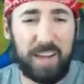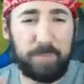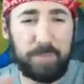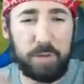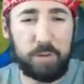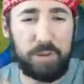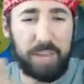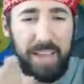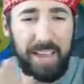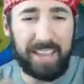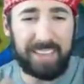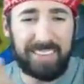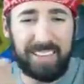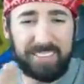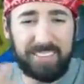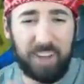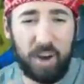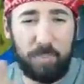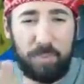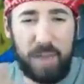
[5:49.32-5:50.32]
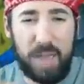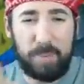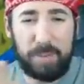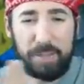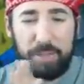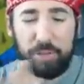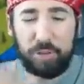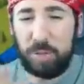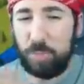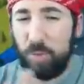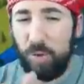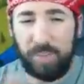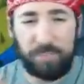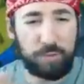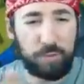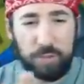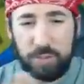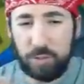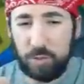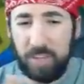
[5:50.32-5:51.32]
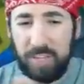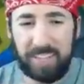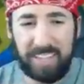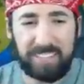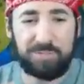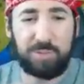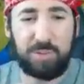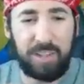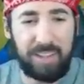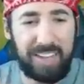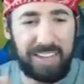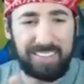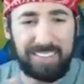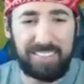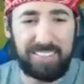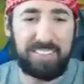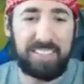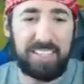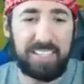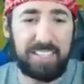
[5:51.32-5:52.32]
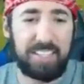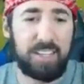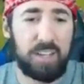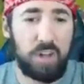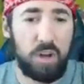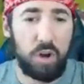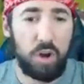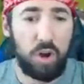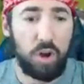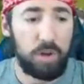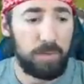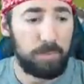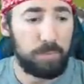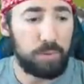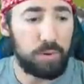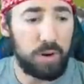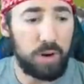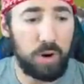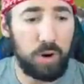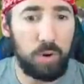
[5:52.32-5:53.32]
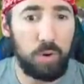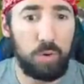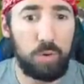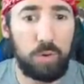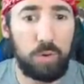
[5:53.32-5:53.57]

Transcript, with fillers: UK. Let's go, baby. 3.43. That's what I like to see. Bro.